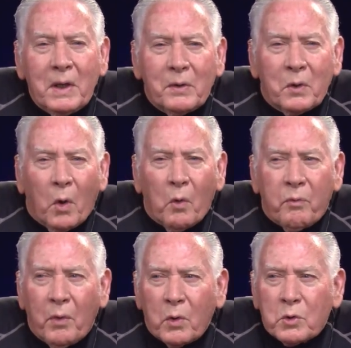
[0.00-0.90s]
the old
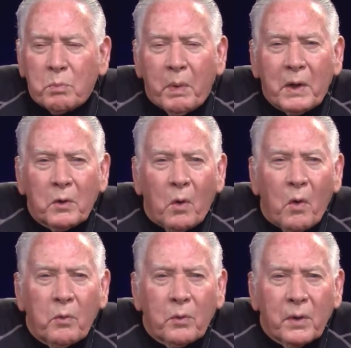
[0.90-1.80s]
folks bend
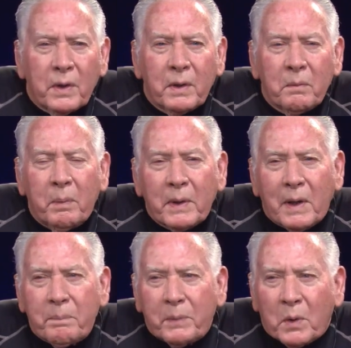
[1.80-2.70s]
over and pick
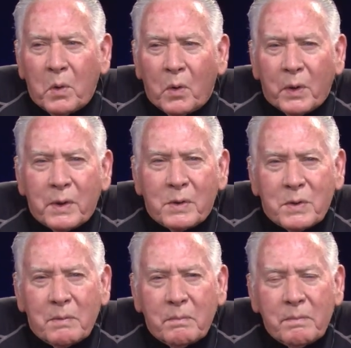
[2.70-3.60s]
up the coins.